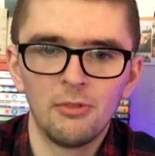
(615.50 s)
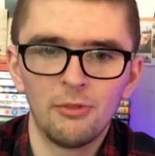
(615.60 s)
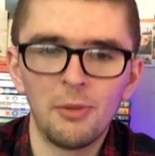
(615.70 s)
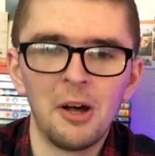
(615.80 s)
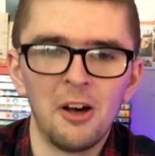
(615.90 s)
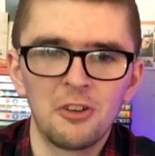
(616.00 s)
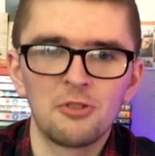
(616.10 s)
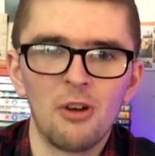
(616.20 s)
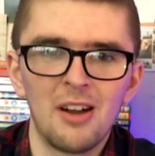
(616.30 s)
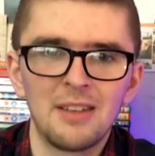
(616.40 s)
from a
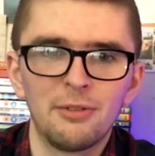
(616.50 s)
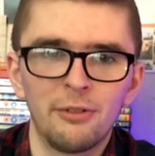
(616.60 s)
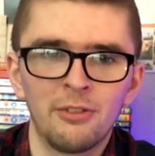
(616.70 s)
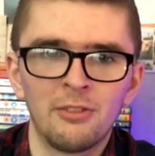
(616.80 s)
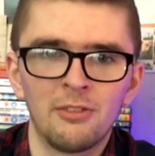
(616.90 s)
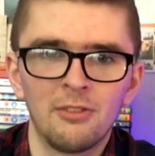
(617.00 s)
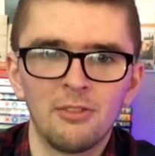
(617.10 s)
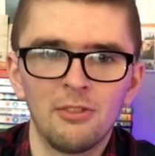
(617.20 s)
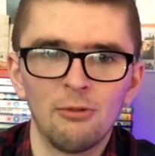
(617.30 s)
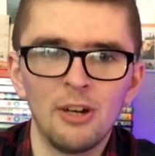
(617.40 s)
hard drive,
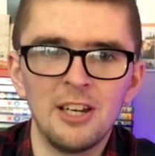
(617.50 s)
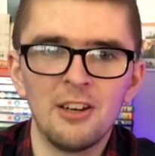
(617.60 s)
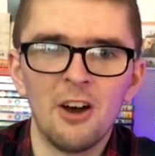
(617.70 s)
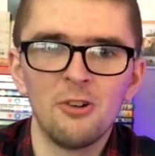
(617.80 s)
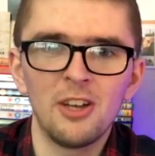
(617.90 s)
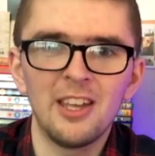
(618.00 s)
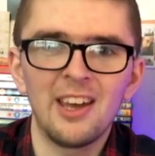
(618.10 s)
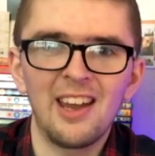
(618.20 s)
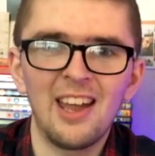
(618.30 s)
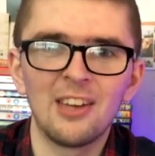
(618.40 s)
when you know that you're
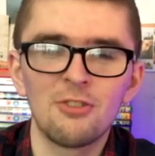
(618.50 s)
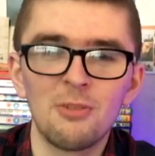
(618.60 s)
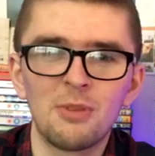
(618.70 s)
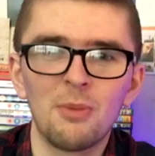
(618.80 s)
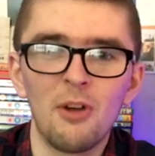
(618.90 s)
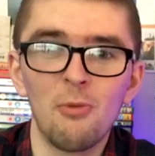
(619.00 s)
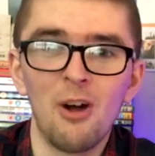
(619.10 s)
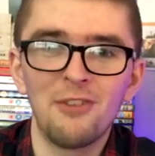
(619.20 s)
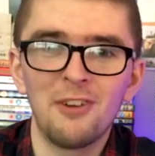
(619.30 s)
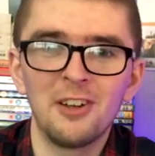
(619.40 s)
going to get interrupted by
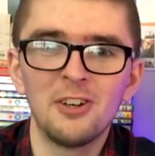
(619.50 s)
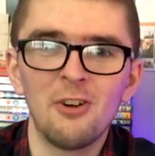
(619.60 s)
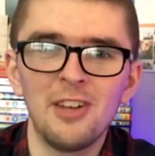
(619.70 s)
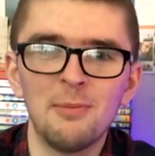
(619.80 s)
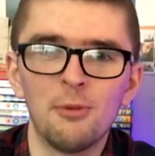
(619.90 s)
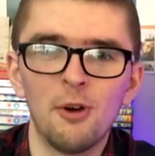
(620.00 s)
Wi-Fi login